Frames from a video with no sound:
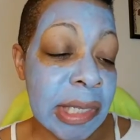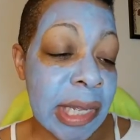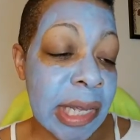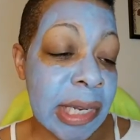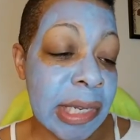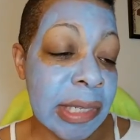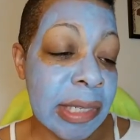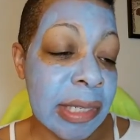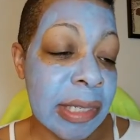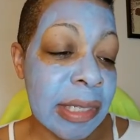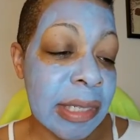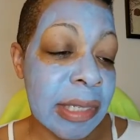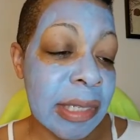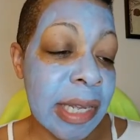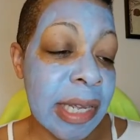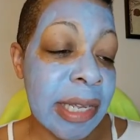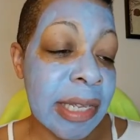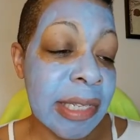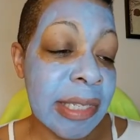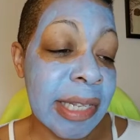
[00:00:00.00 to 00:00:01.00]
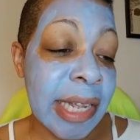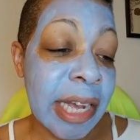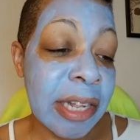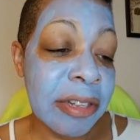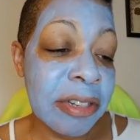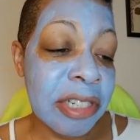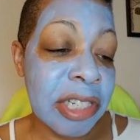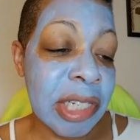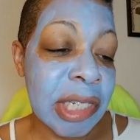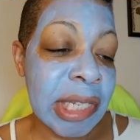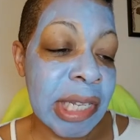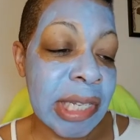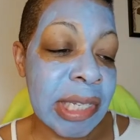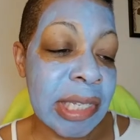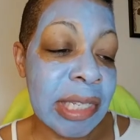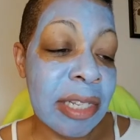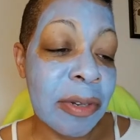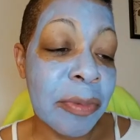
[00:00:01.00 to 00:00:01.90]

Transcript: and it says allergy tested,